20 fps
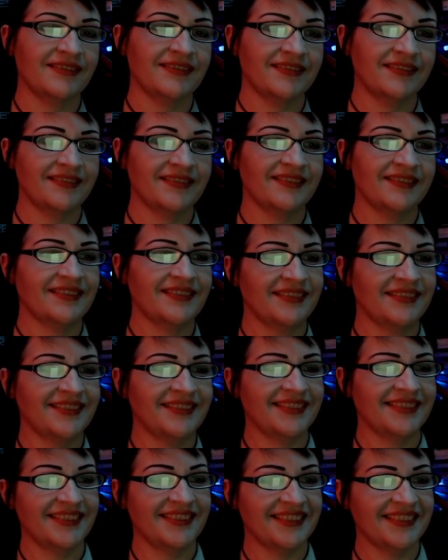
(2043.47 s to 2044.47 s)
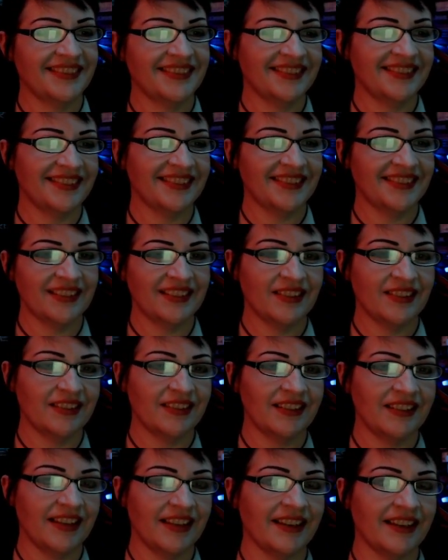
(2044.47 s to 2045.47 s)

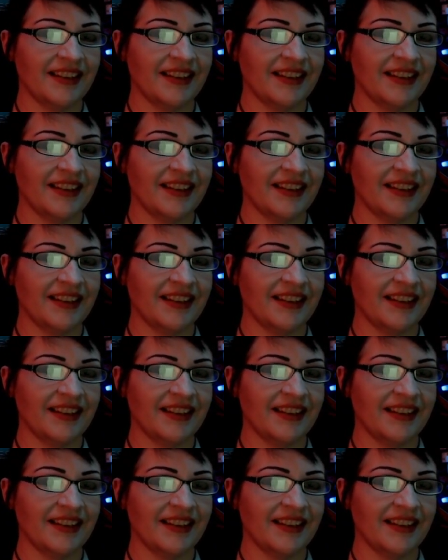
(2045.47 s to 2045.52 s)
The person shown says nothing.